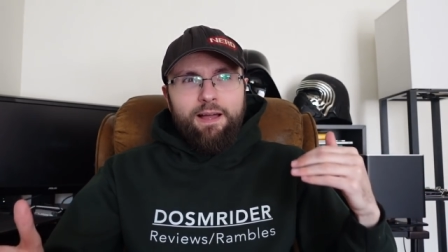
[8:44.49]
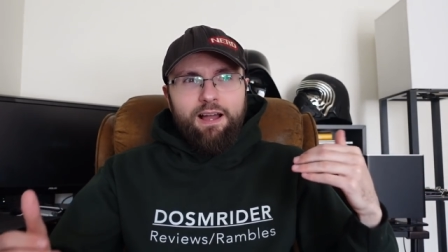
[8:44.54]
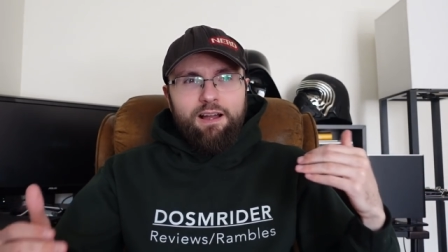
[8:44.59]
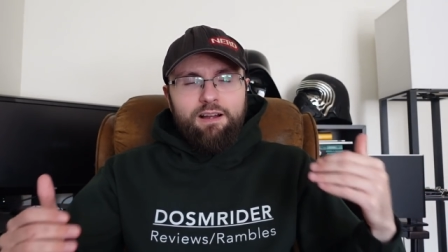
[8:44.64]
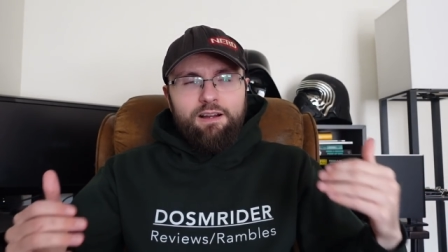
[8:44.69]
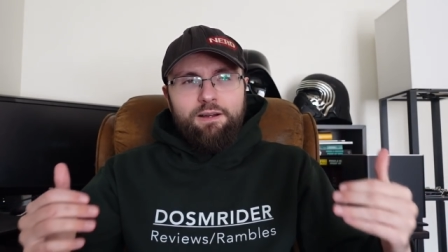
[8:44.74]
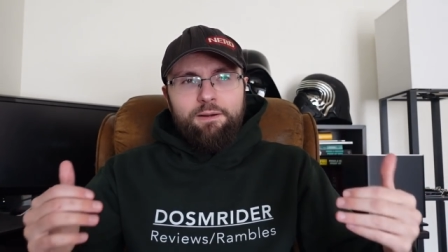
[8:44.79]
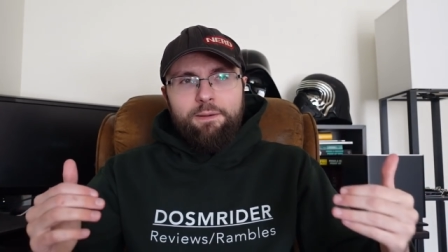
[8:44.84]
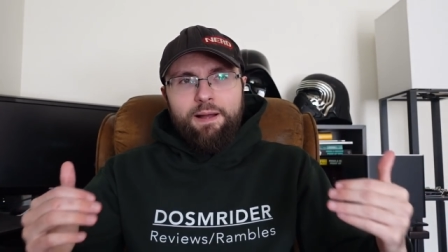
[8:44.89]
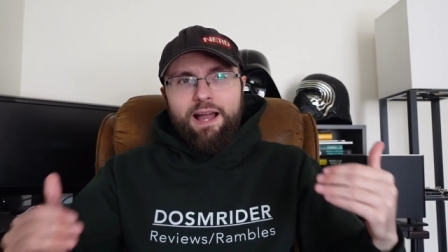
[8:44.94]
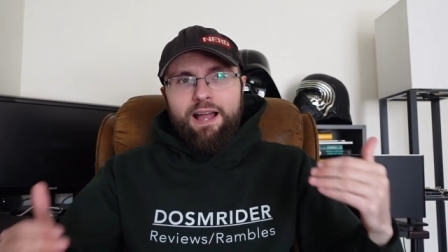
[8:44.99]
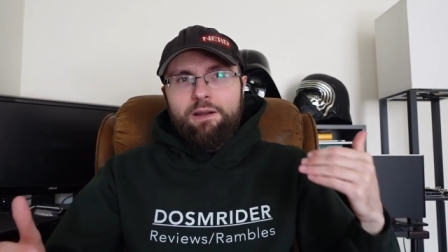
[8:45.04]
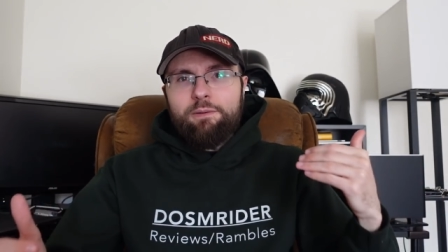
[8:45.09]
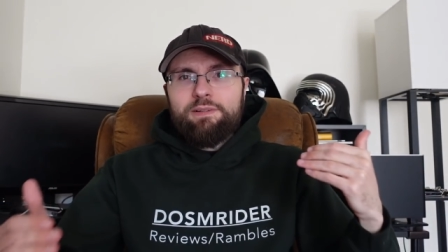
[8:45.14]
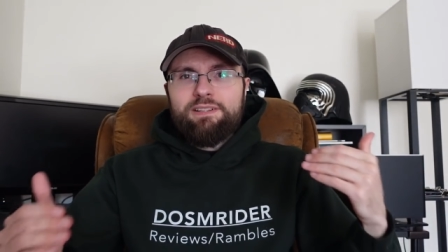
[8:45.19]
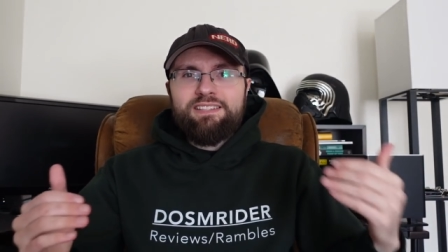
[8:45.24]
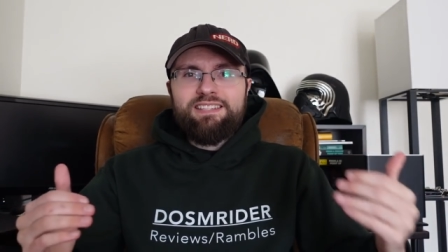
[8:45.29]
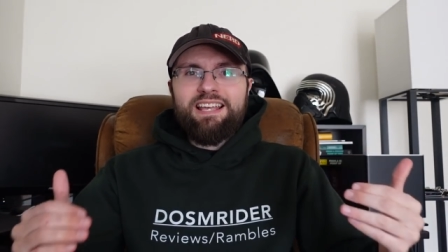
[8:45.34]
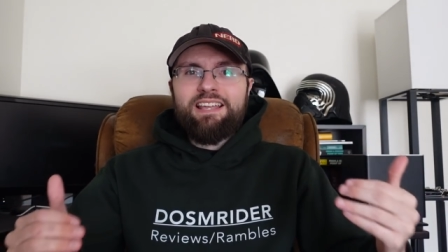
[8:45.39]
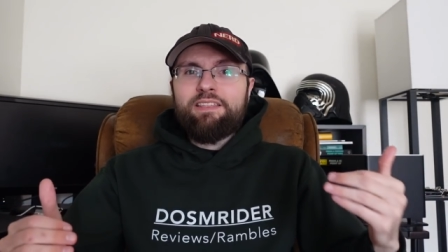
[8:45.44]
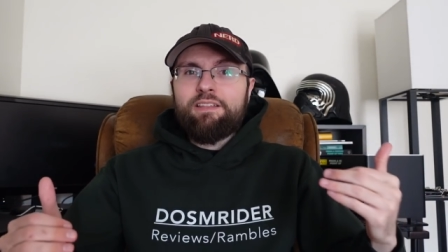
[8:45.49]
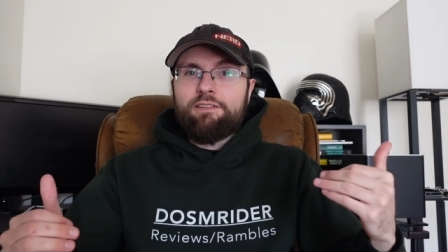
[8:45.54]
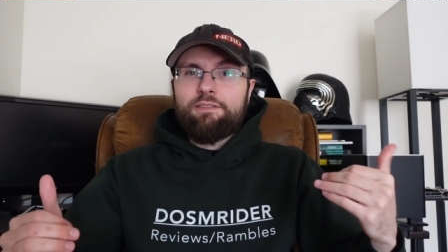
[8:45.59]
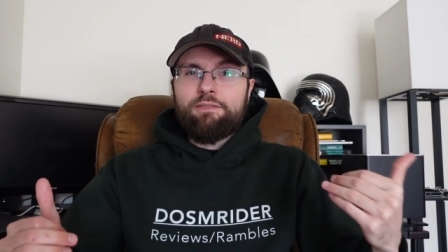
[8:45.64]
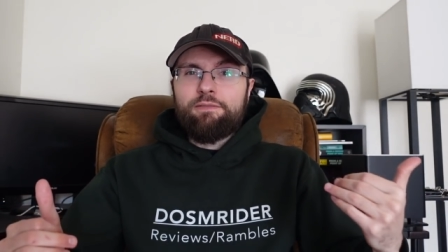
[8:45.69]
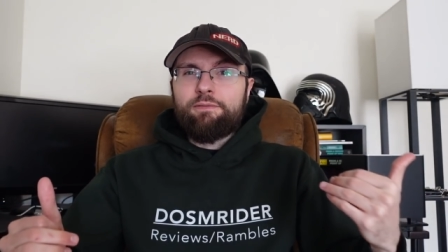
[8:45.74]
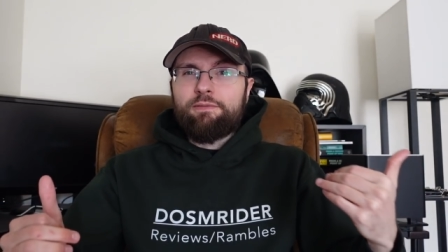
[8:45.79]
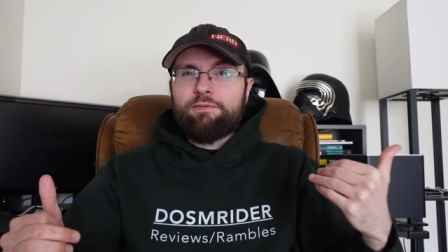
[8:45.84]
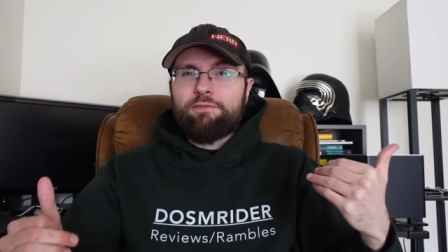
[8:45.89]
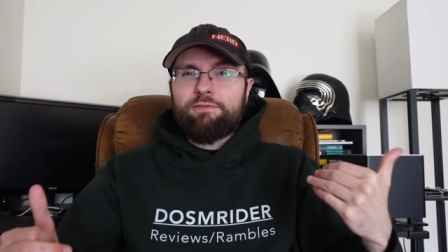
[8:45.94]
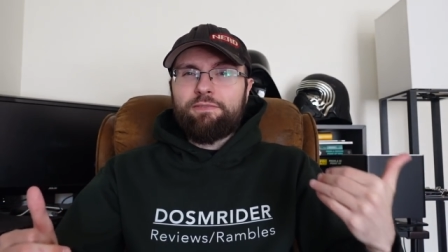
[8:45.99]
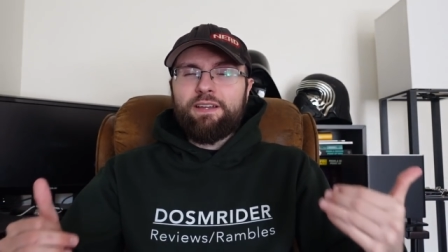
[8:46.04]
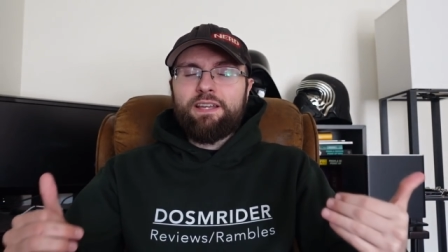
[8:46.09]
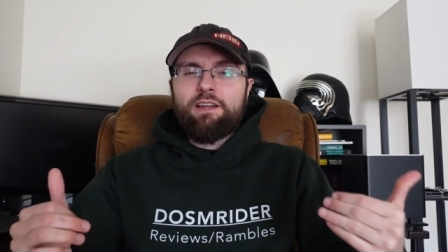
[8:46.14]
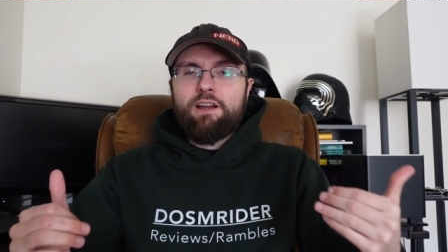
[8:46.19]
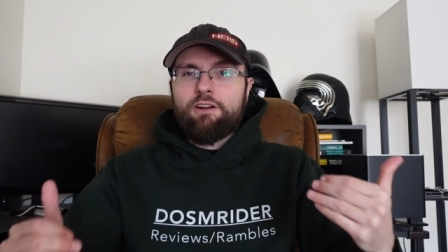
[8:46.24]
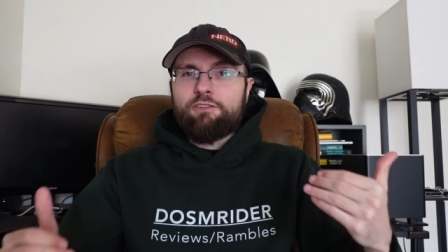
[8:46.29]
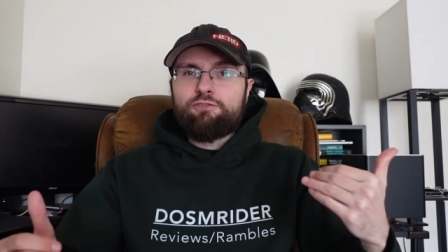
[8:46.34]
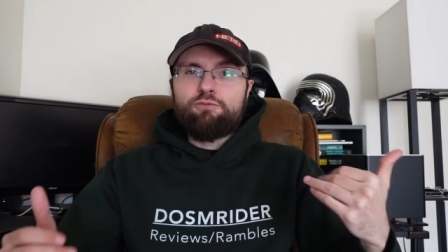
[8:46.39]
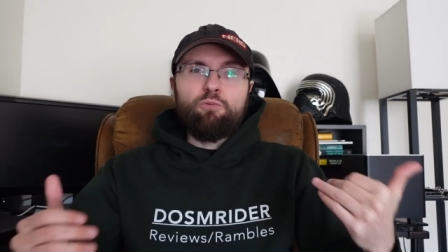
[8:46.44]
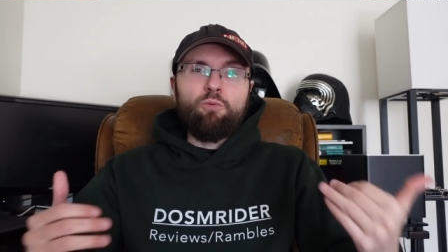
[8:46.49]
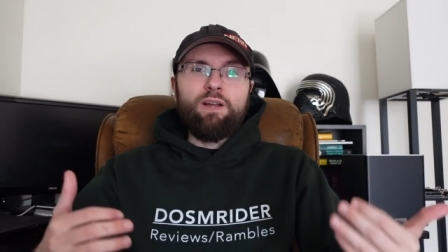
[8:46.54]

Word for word: uh, I would say that Figuarts